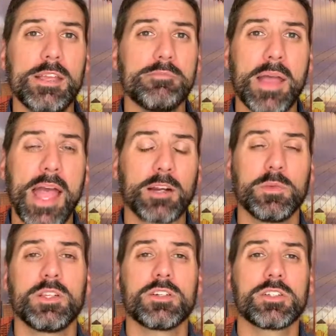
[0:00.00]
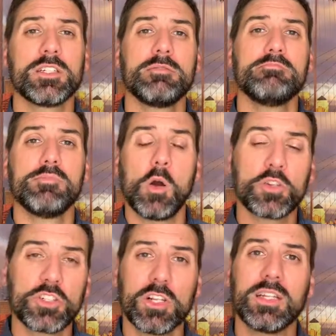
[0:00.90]
impact when there's an
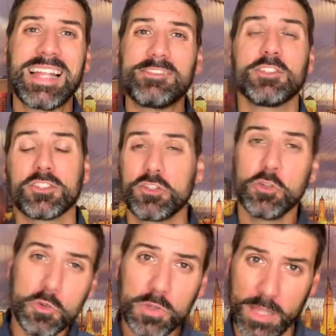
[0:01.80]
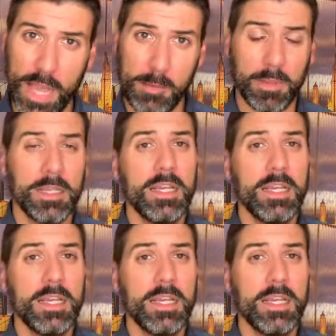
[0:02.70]
emotional level to them.